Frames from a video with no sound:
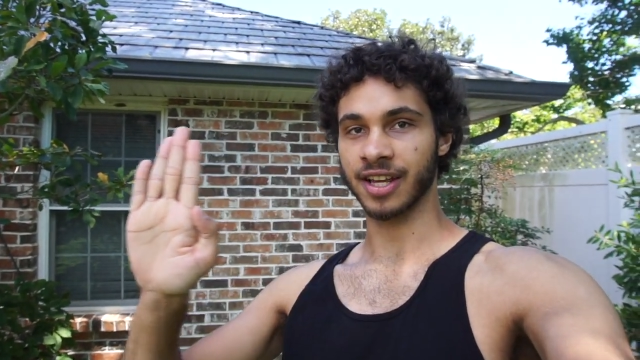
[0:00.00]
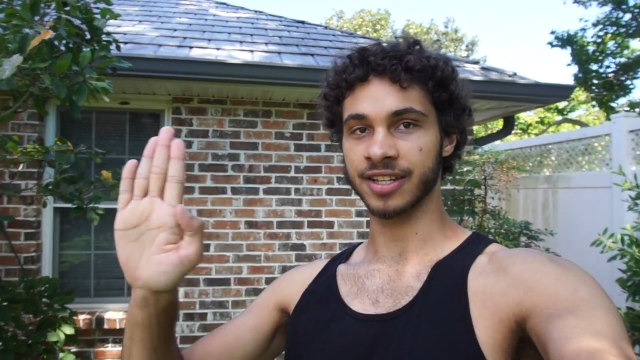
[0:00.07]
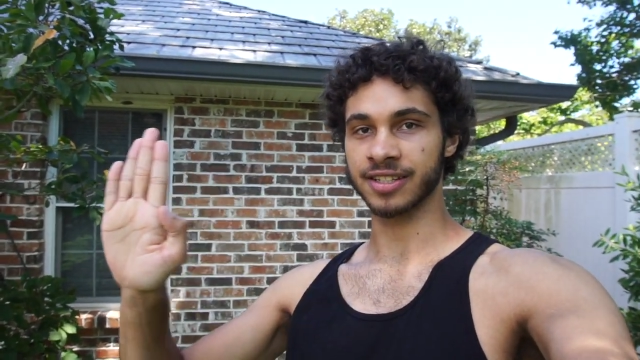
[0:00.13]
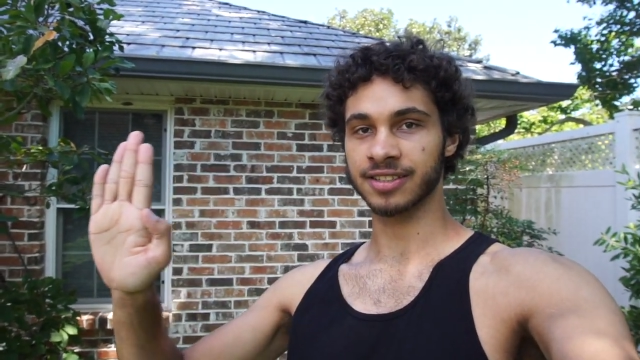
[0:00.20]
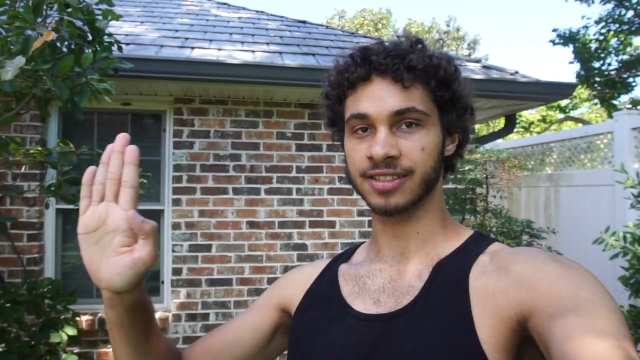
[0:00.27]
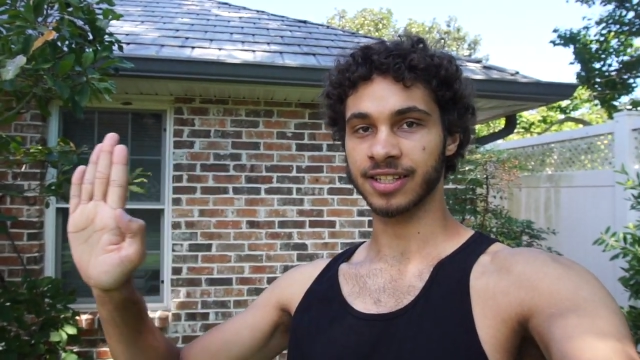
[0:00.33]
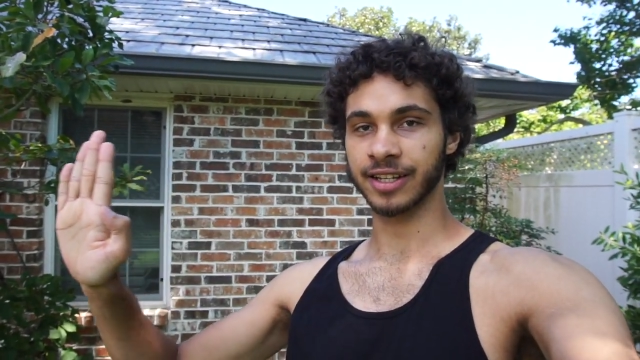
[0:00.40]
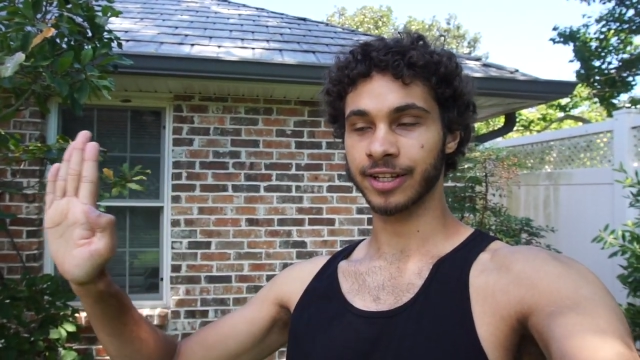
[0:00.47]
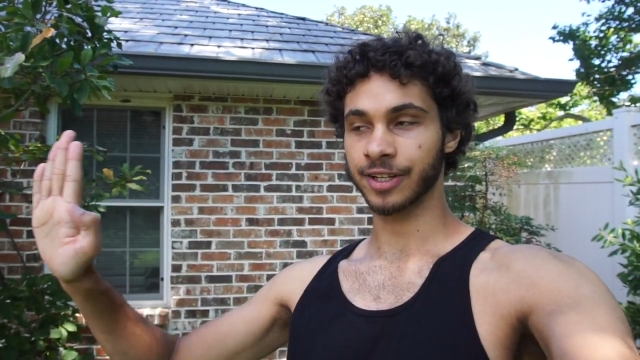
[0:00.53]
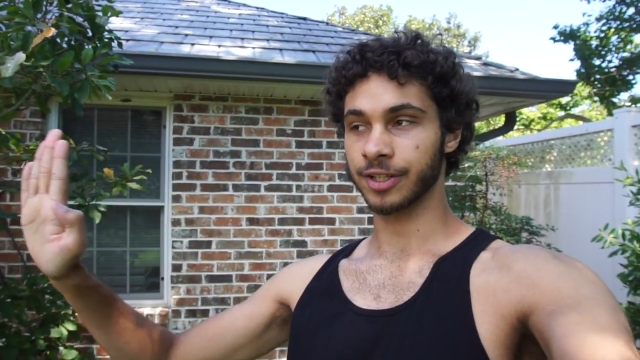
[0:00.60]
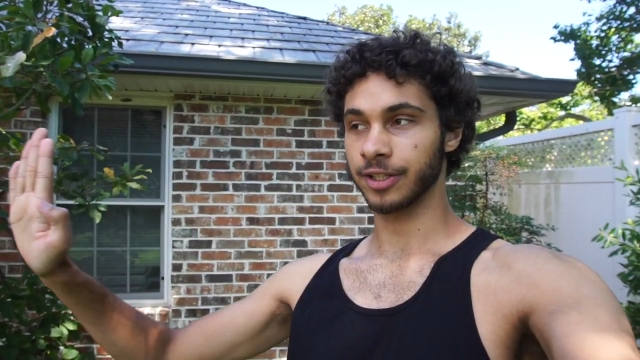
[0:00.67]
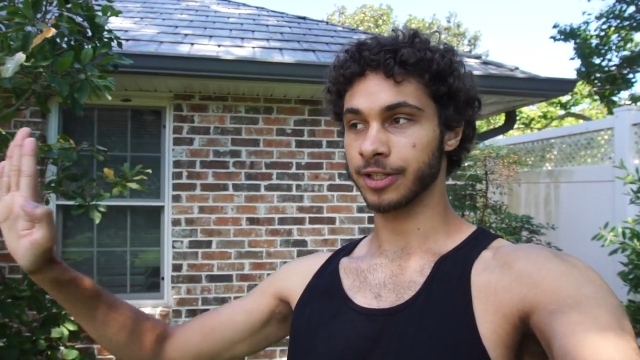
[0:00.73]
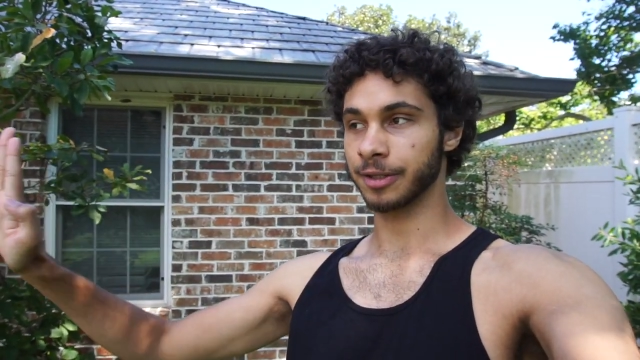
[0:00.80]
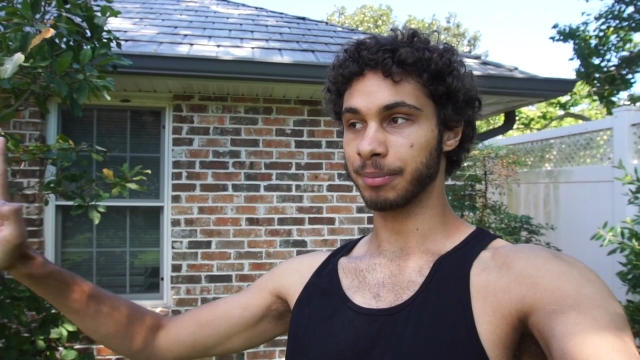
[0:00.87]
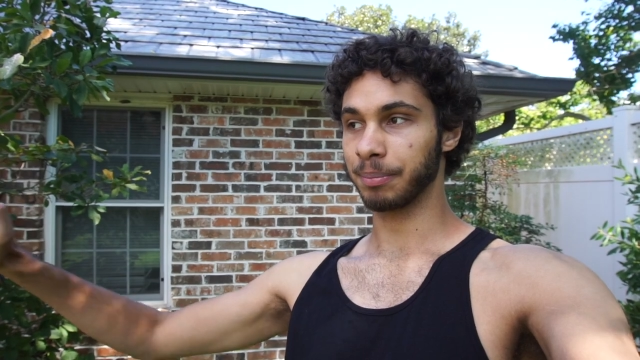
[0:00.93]
a
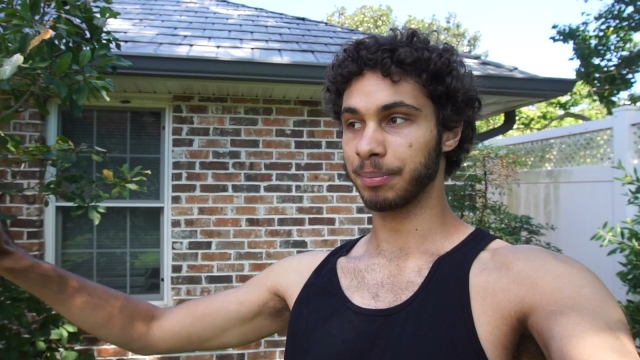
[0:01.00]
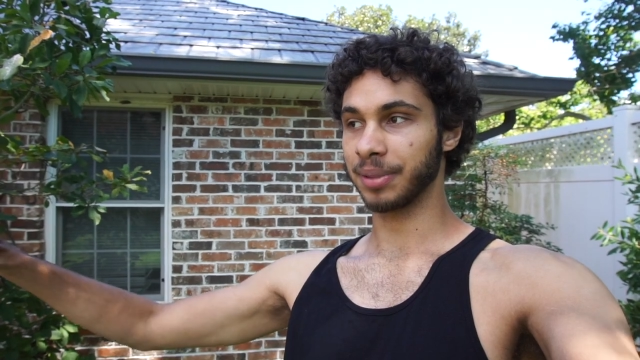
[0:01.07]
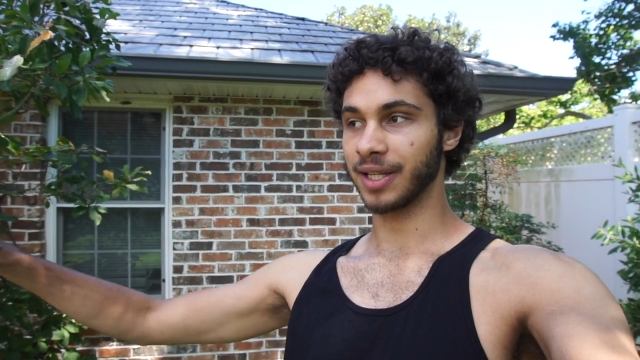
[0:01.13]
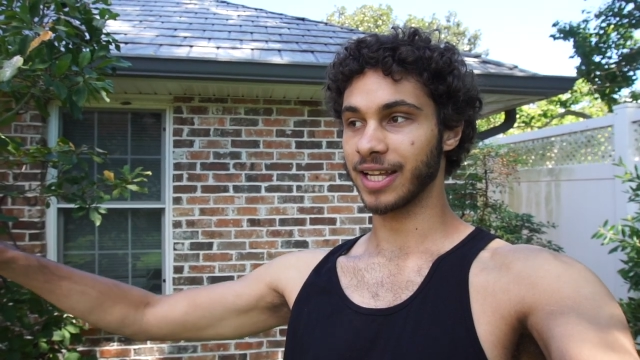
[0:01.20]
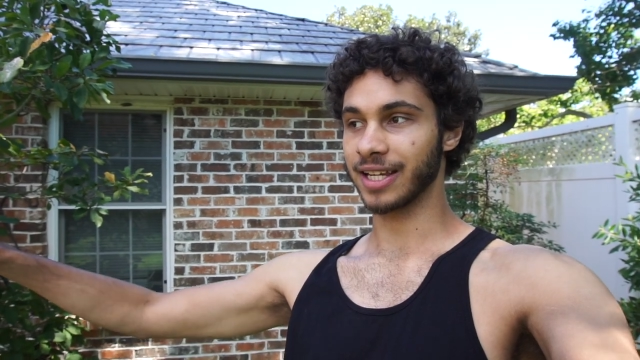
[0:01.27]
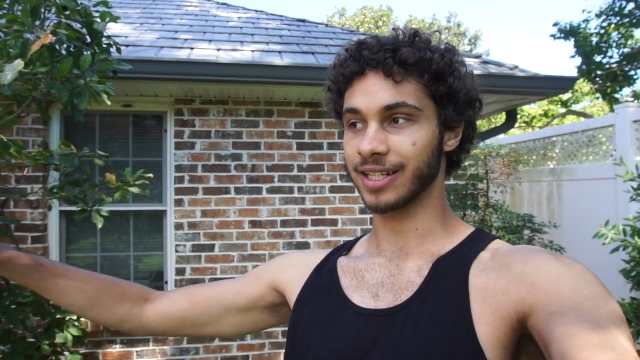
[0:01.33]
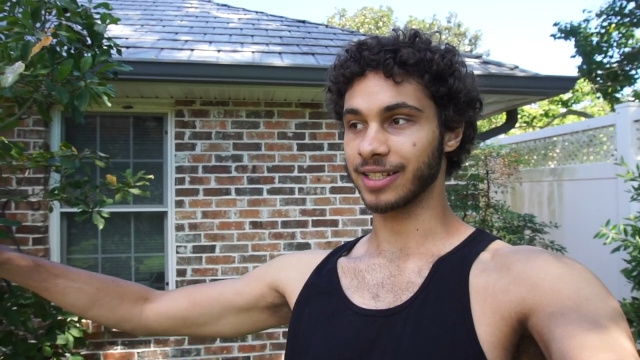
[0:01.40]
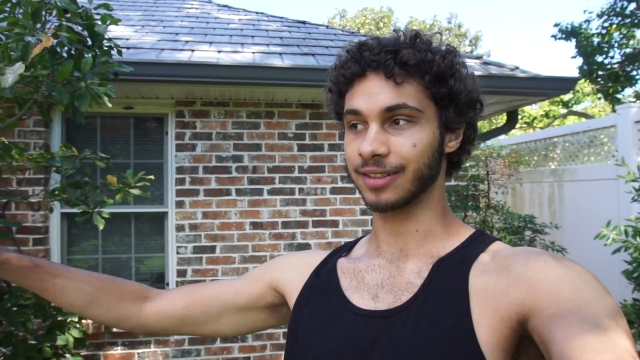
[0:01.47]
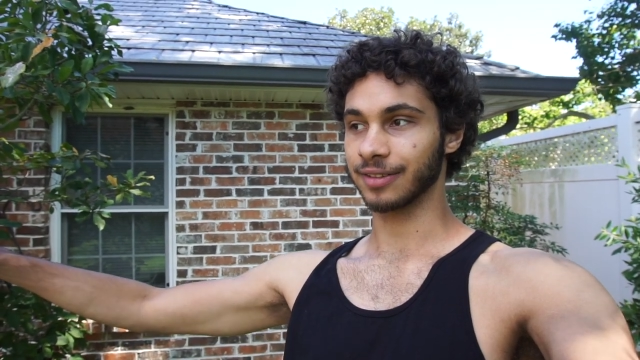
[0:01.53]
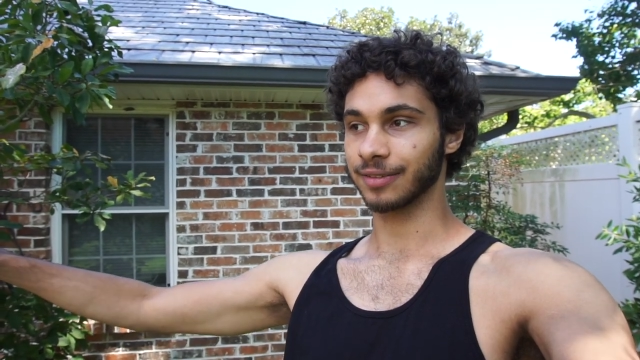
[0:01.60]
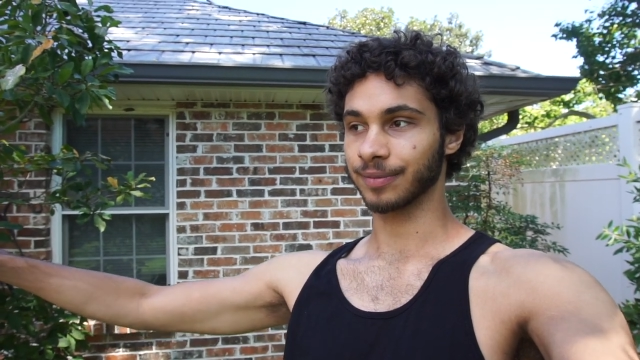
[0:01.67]
singular plane.